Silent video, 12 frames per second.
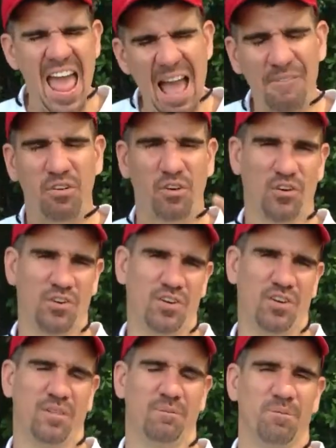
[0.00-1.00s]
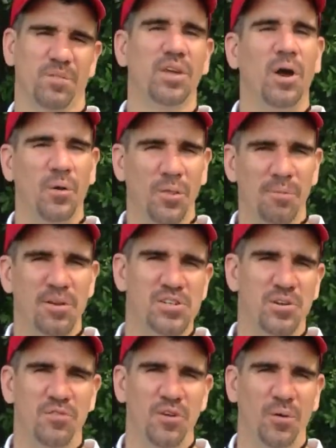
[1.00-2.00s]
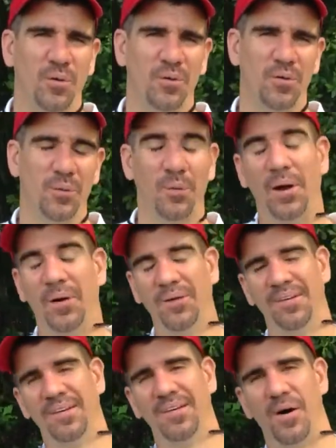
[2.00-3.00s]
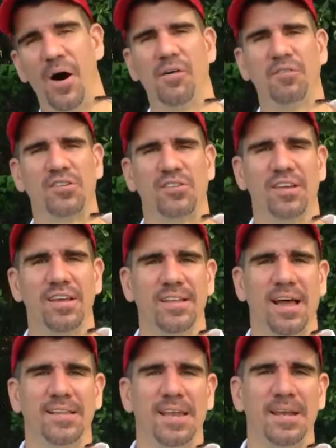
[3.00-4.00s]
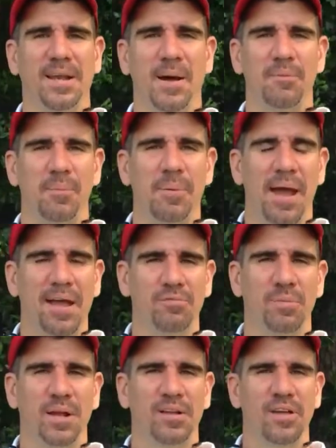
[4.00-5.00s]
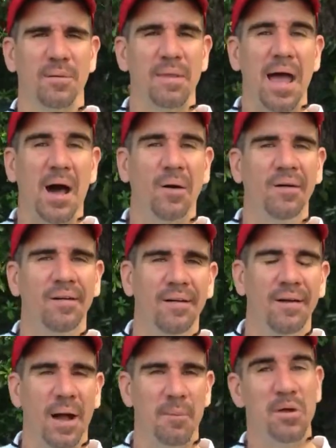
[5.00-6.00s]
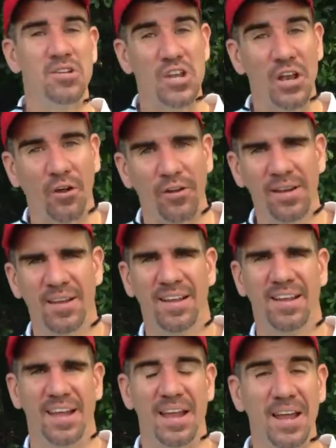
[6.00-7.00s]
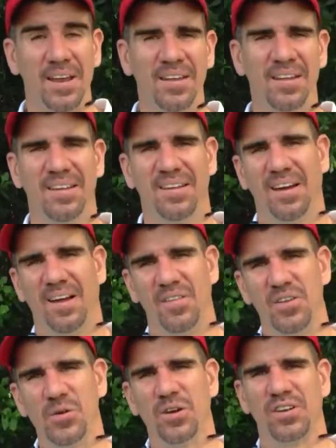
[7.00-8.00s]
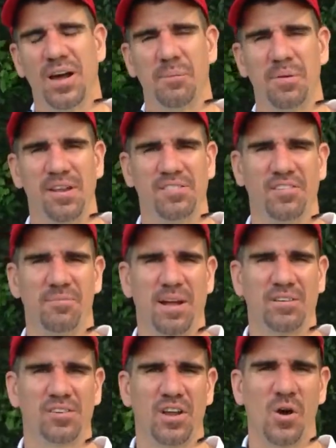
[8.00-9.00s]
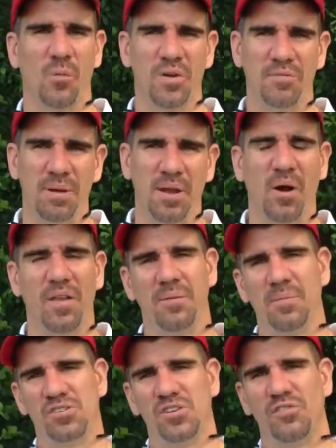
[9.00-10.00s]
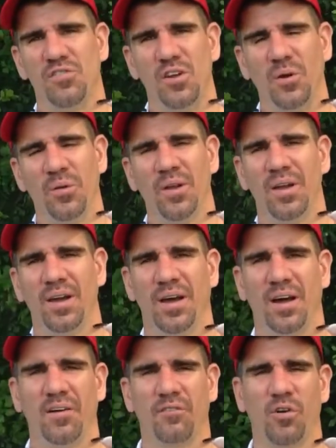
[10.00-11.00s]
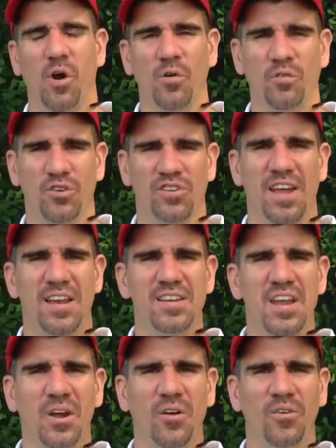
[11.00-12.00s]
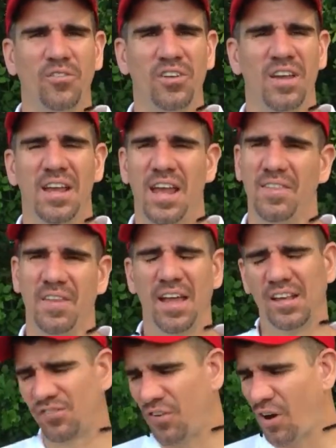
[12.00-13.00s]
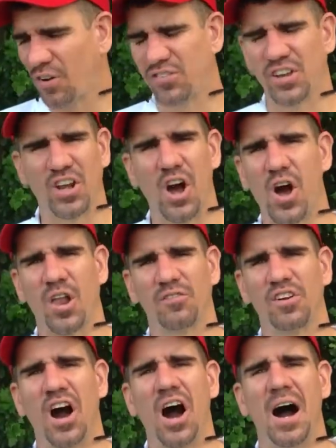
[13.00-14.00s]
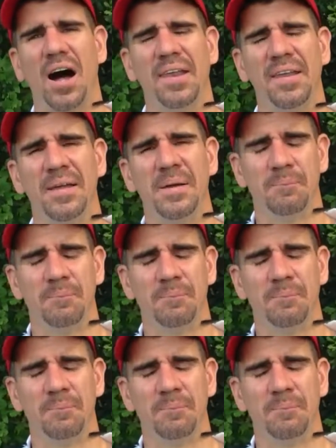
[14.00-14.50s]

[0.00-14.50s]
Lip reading: ever go to the mission field. Well, obviously, that didn't come to pass because I'm now a missionary in the Yucatan Peninsula of Mexico, and we've been on the mission field for over 10 years. And as far as the call of God